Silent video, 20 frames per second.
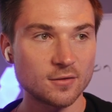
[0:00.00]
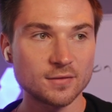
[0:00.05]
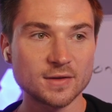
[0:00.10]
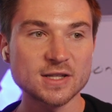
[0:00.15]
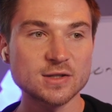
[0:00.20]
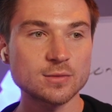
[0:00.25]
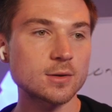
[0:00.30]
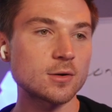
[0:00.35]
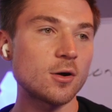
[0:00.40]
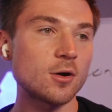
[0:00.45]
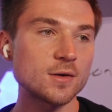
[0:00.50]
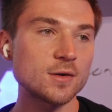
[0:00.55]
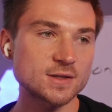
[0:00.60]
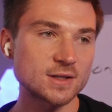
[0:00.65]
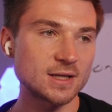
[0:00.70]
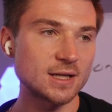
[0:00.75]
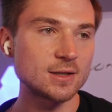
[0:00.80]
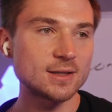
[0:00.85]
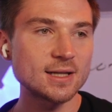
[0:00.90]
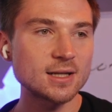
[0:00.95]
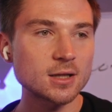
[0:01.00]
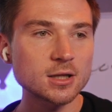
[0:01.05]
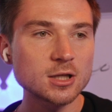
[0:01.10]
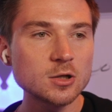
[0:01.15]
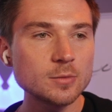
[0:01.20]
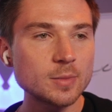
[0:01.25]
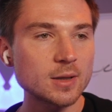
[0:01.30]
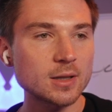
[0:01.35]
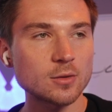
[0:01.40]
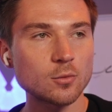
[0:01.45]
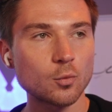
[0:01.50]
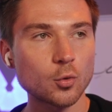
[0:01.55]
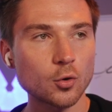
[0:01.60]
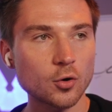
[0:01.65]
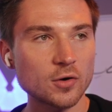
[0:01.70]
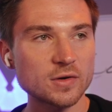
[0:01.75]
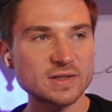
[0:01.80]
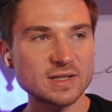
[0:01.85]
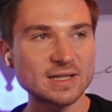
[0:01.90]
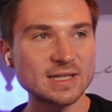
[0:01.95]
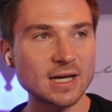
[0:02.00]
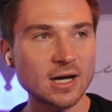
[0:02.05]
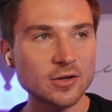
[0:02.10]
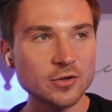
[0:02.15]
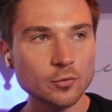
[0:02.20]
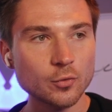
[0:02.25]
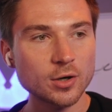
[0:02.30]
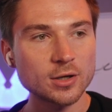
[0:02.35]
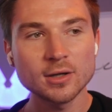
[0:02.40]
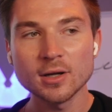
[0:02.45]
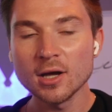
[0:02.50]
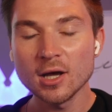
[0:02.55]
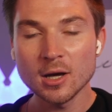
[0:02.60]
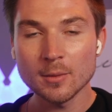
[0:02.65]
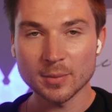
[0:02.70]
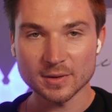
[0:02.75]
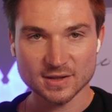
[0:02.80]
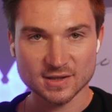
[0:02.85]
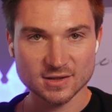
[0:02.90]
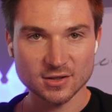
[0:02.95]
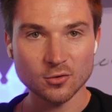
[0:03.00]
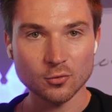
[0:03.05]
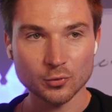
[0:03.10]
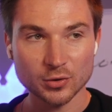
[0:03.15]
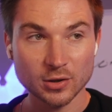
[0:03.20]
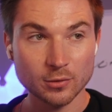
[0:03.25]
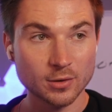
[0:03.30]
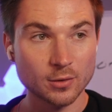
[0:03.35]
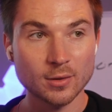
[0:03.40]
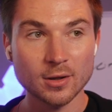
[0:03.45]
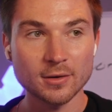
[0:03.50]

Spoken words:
This one also, it did a little bit worse than the other one, but still really, really well.